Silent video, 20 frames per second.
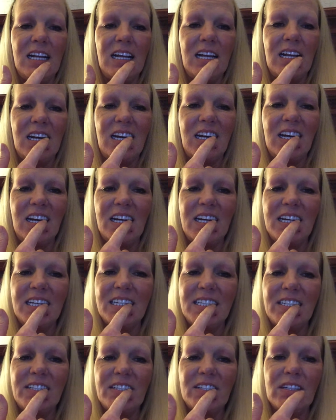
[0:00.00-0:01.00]
not
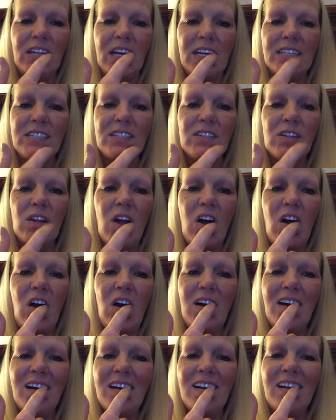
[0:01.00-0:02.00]
as, as
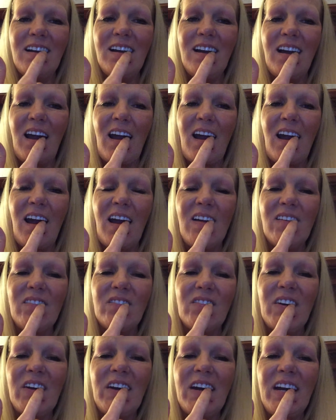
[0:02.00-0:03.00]
long
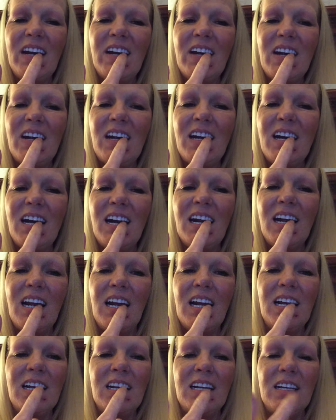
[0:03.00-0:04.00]
over here.
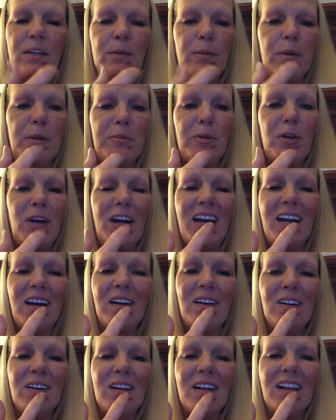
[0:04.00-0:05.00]
Remember
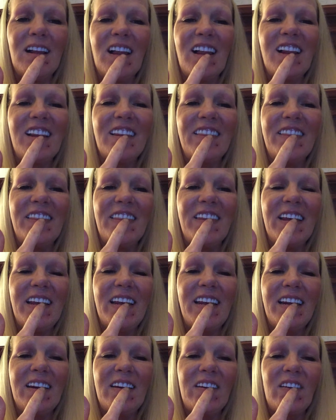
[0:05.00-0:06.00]
how
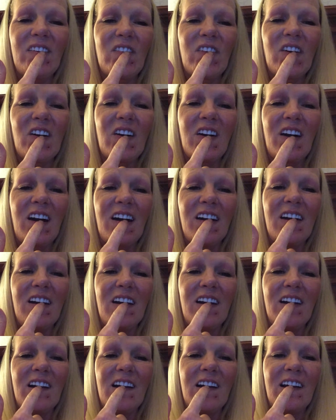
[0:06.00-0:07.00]
these were
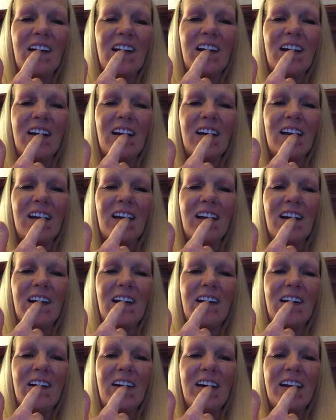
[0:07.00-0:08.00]

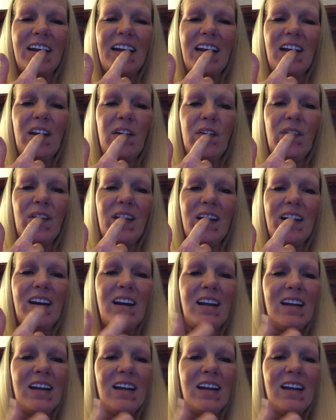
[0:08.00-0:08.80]
not even?